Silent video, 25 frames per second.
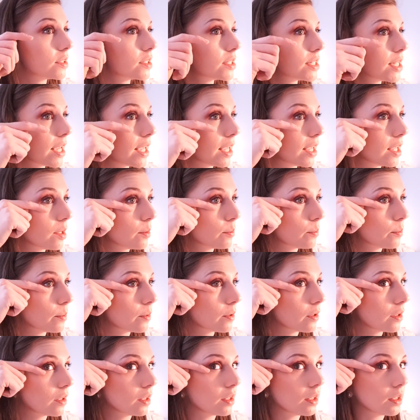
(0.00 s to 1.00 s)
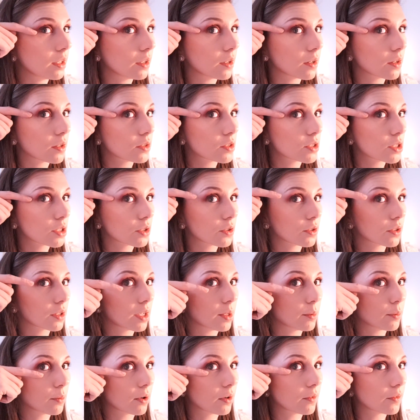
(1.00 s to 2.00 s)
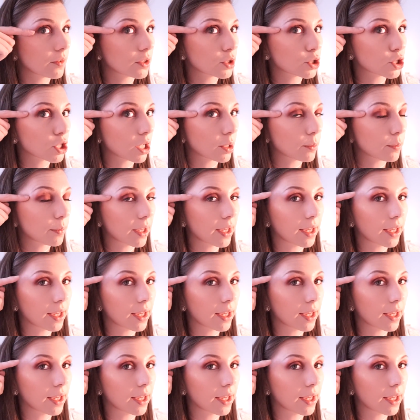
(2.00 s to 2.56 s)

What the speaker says: tape here to create more of a sharp